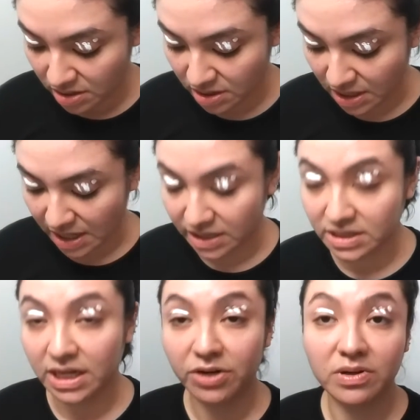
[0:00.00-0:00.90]
the
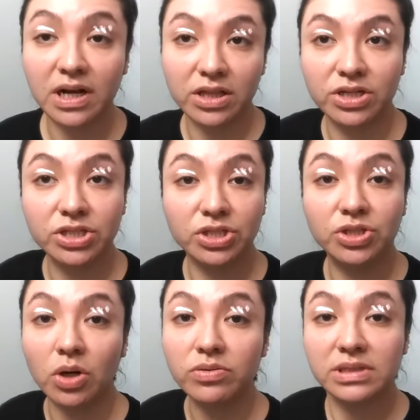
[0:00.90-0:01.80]
eyeshadow colors
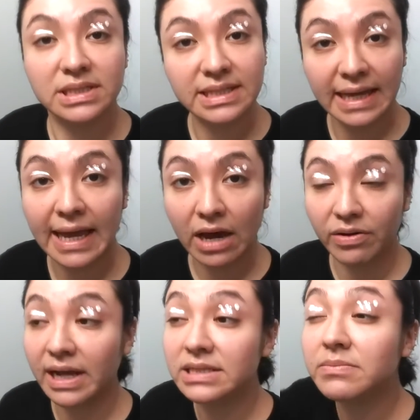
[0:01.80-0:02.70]
don't stick
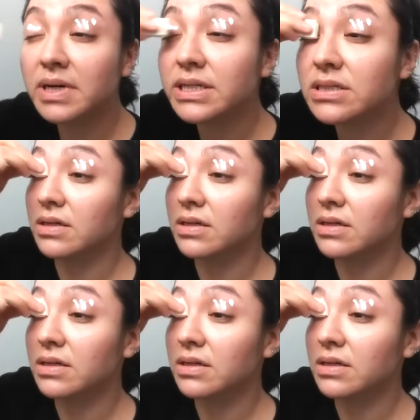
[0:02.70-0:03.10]
out as much.